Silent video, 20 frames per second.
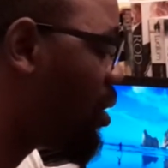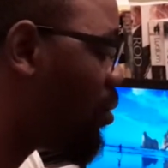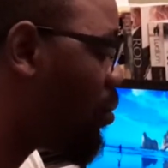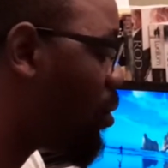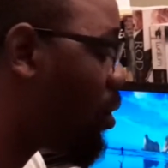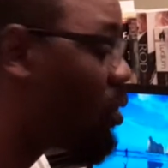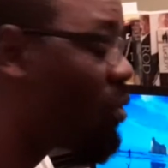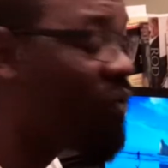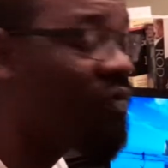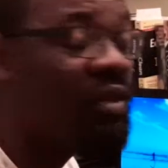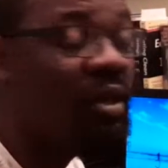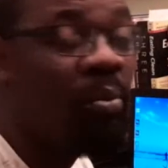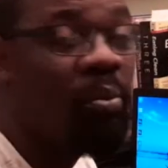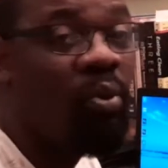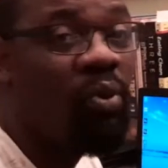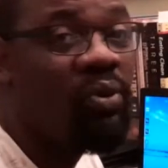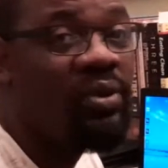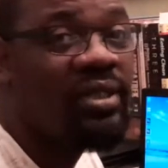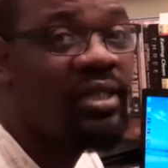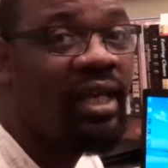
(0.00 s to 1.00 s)
one of the
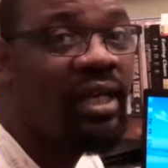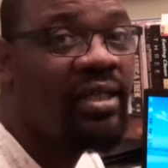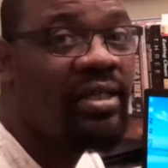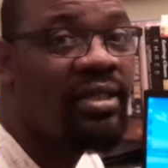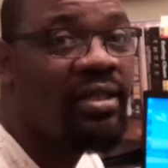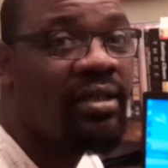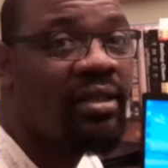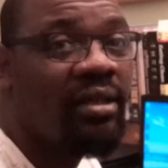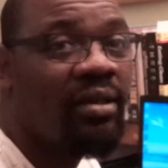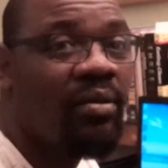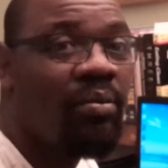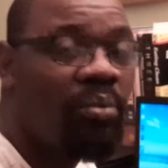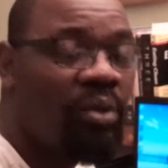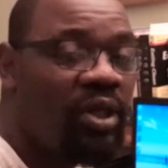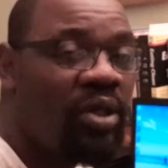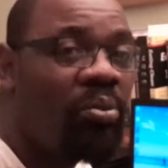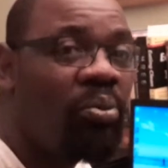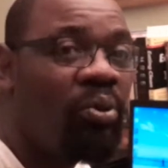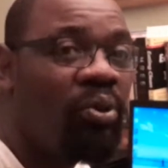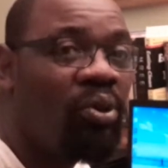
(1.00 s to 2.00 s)
books that
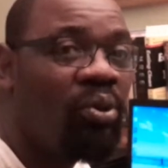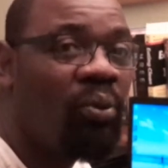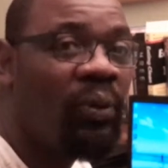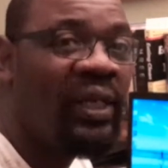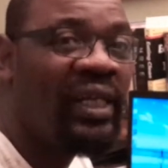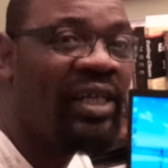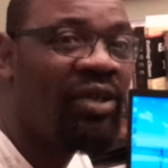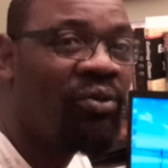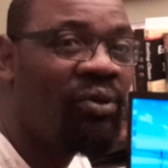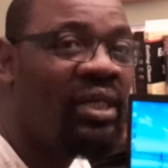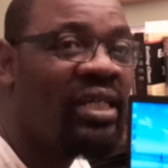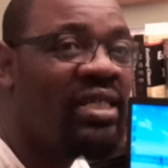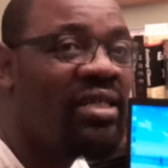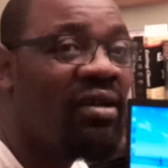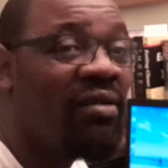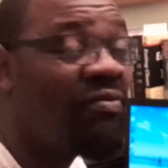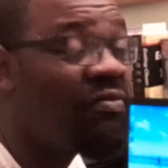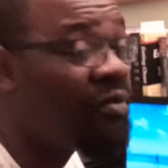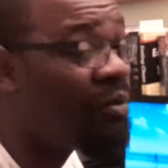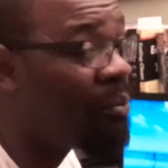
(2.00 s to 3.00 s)
people will read
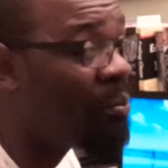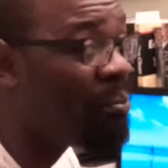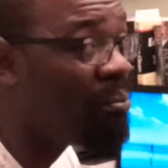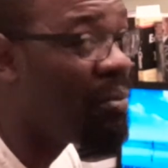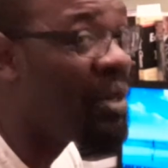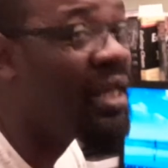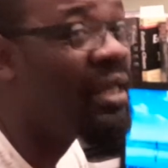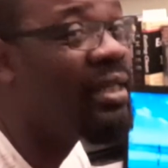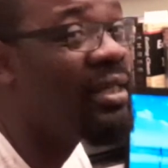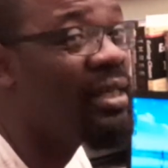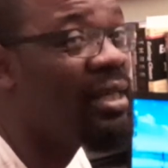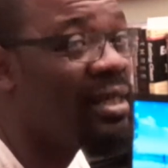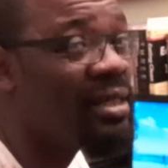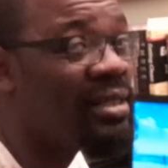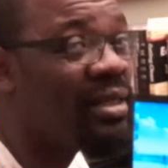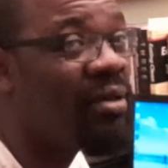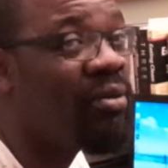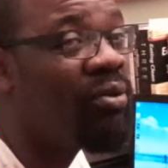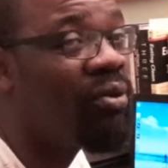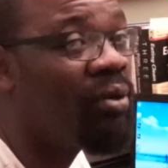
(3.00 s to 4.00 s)
for many years
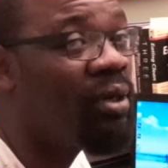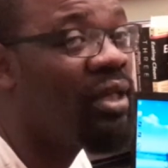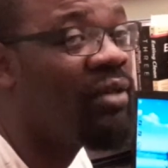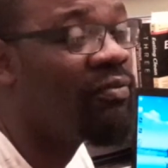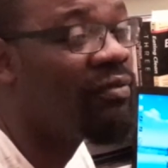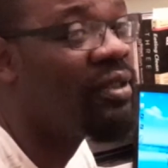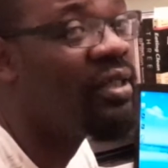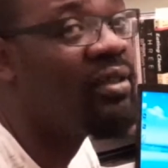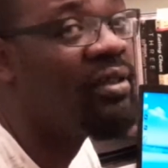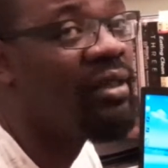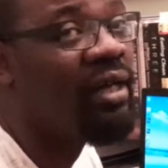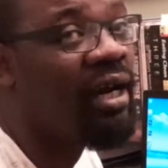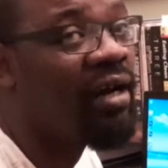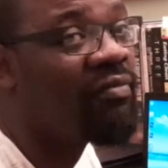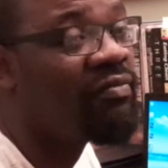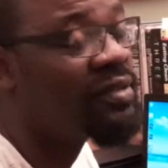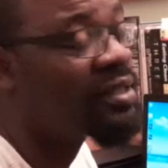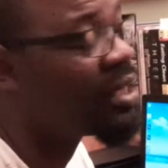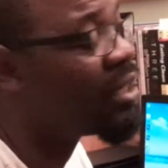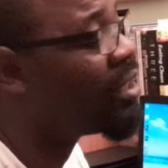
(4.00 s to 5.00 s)
ago, even
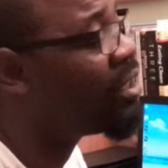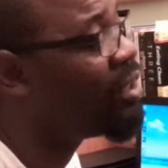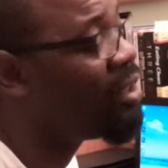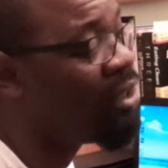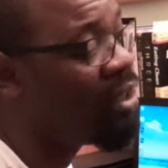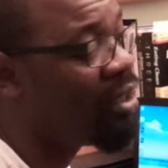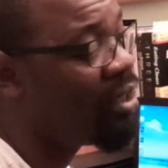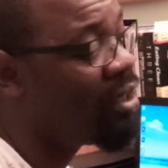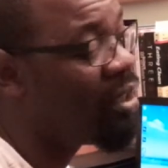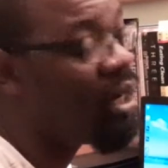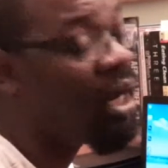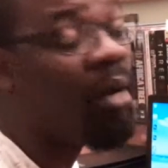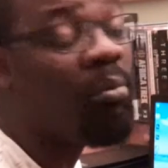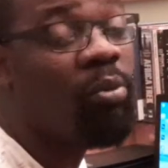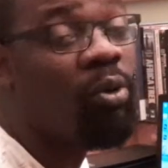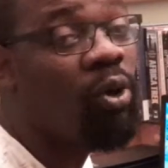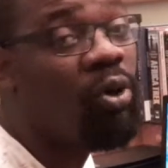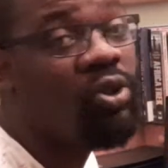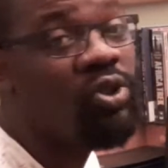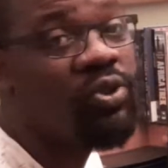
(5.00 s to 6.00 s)
after I'm
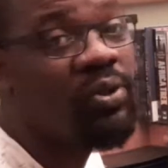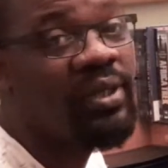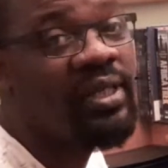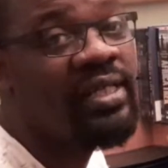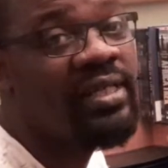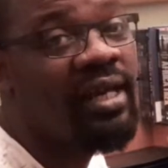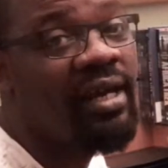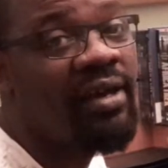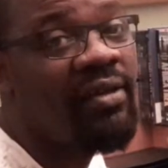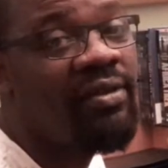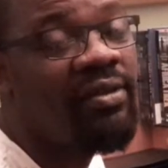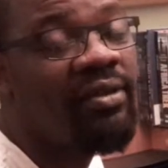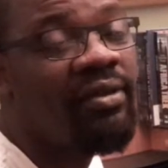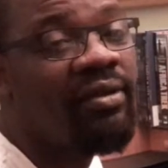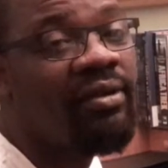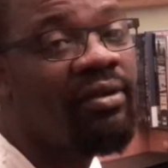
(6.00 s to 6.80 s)
gone to this earth.